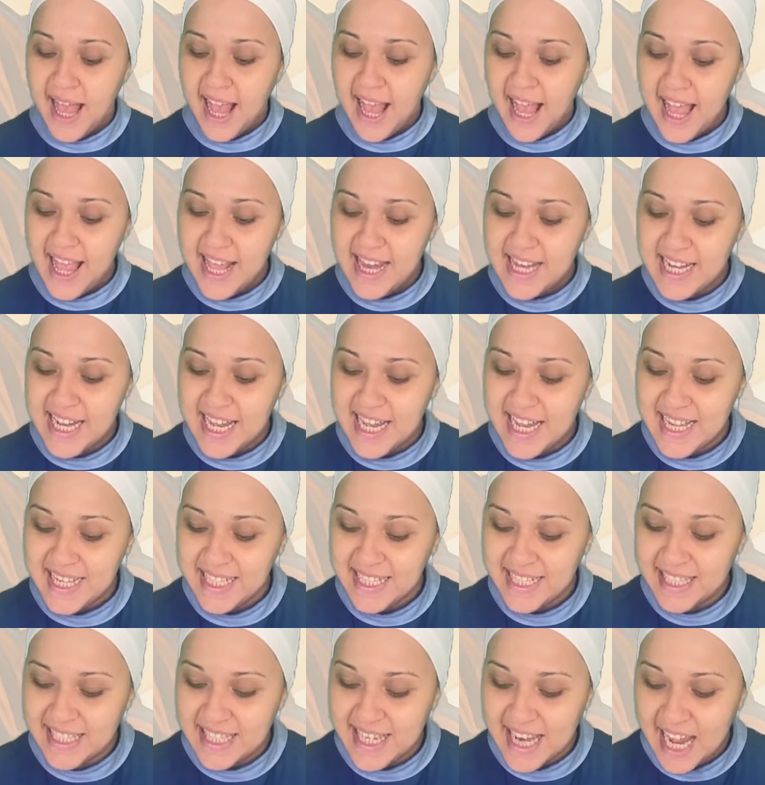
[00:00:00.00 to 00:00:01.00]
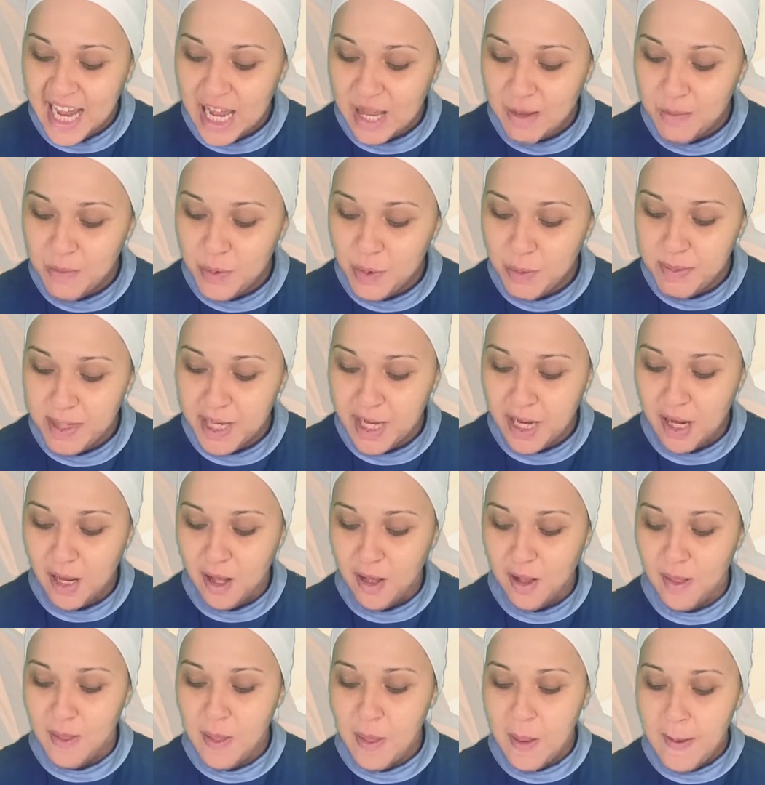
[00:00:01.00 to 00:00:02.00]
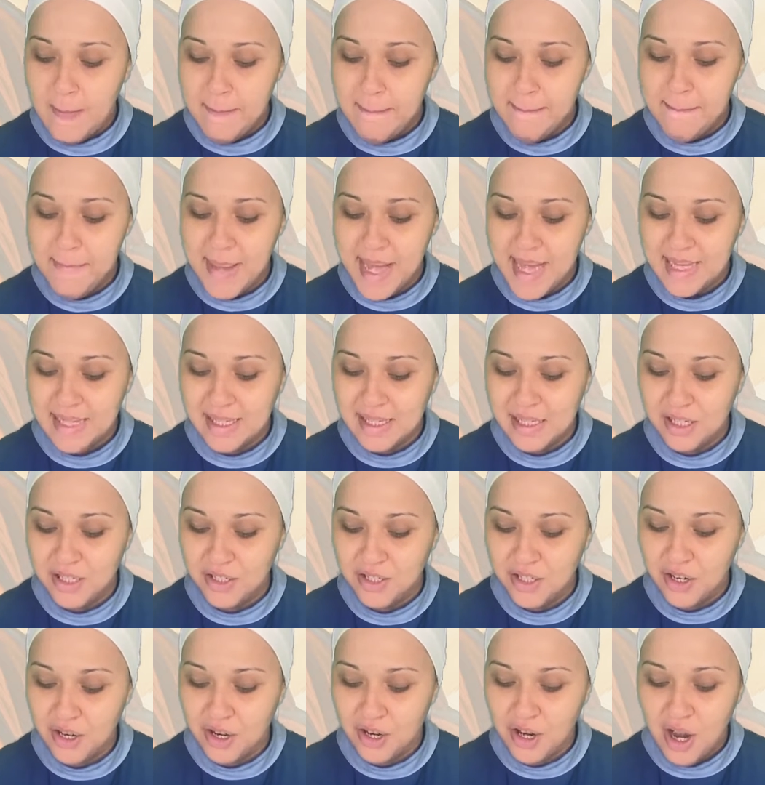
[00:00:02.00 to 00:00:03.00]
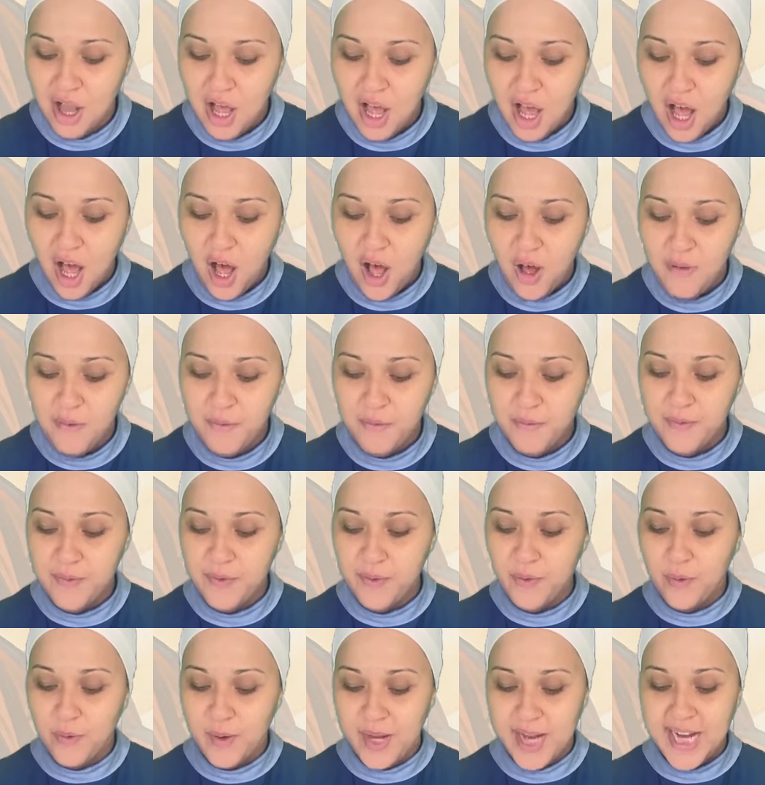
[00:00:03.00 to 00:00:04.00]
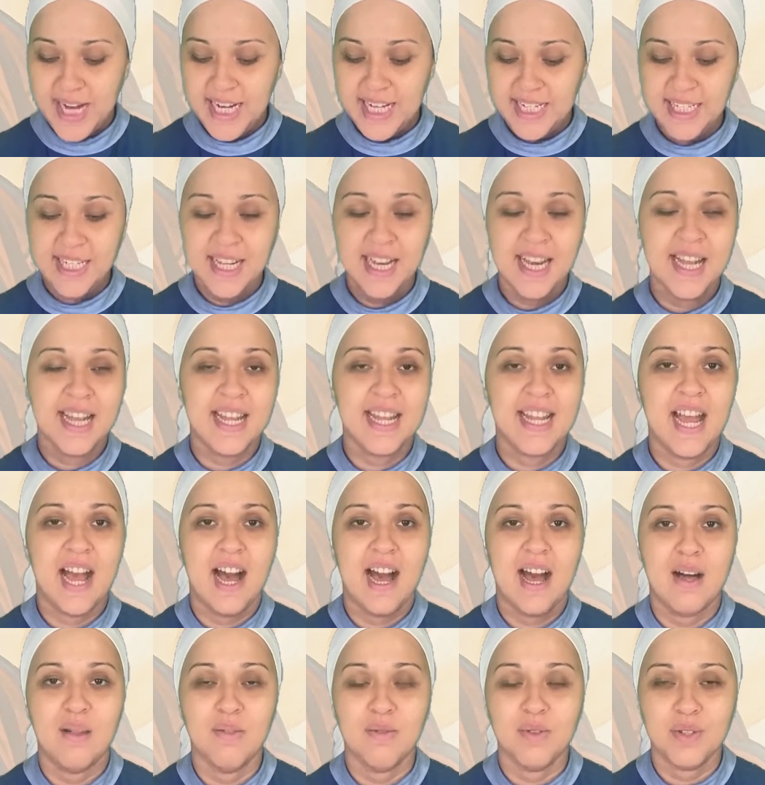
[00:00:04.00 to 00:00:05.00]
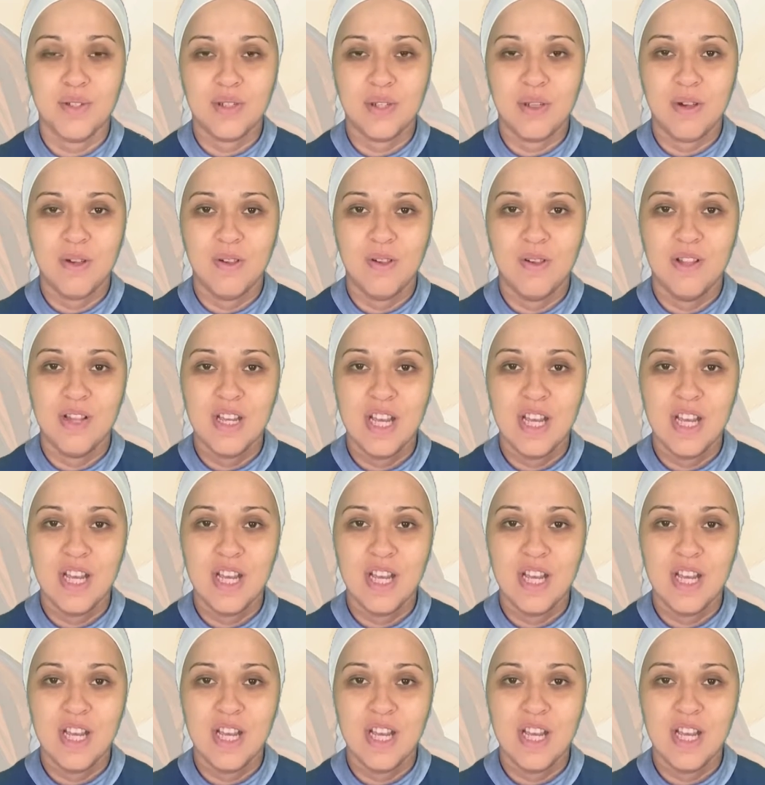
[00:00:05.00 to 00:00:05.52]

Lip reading: and his name will be called Messenger of Great Counsel."